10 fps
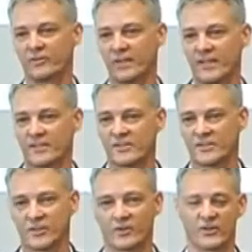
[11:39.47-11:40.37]
the right
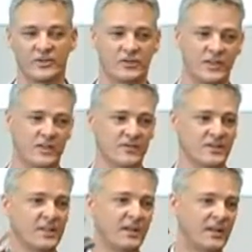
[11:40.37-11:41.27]
stock on the
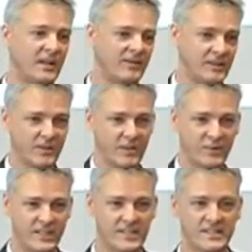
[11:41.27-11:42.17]
shelves? Have I got the
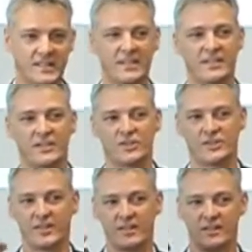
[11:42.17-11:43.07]
right
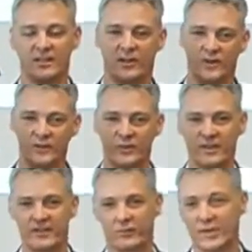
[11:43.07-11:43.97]
signage? Are they
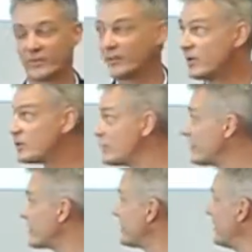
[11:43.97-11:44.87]
running the right promotions?